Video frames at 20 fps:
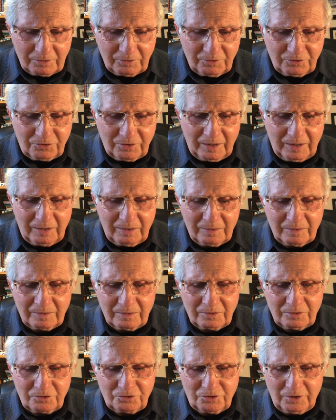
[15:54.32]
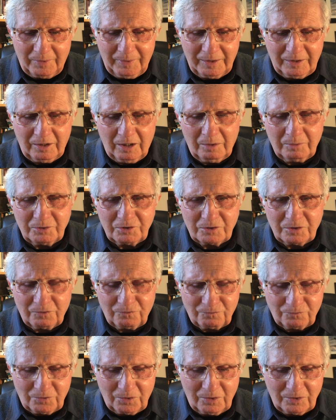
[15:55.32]
You see, Jericho was the
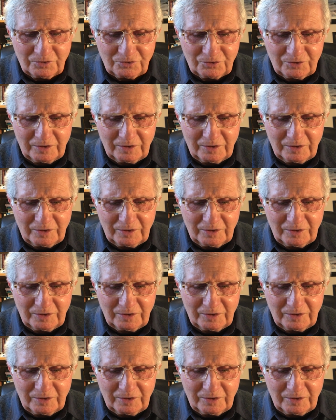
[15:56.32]
first